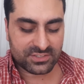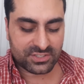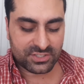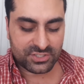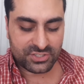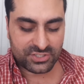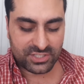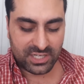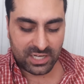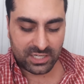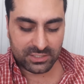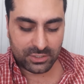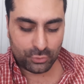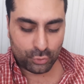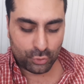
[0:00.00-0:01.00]

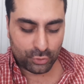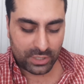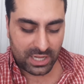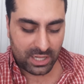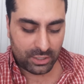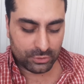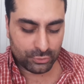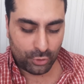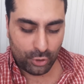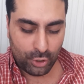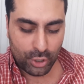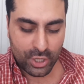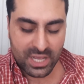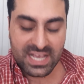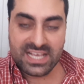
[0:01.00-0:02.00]
Cristiano
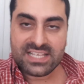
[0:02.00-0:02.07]
Ronaldo